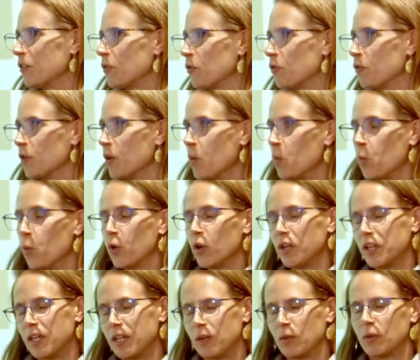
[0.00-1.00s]
From
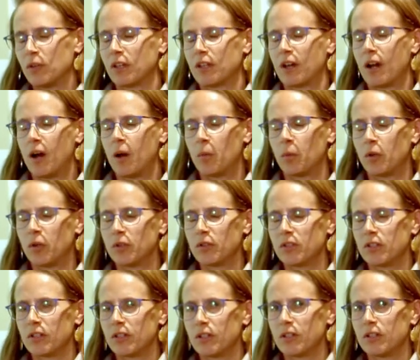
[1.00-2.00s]
working with
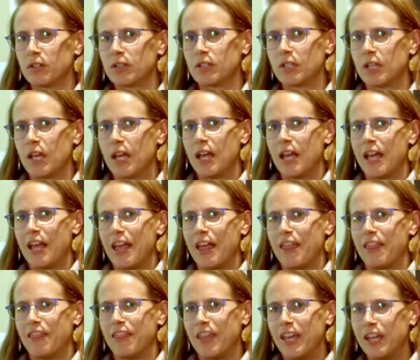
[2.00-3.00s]
composters,
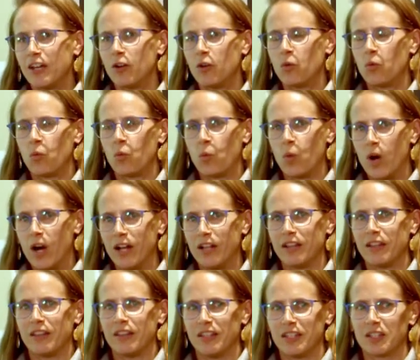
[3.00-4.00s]
they don't
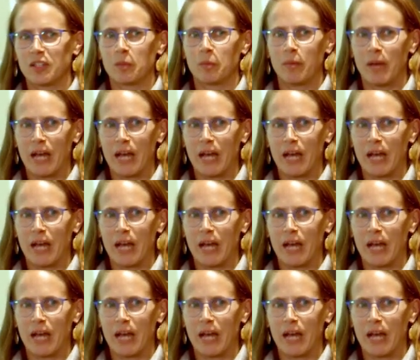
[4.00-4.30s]
want this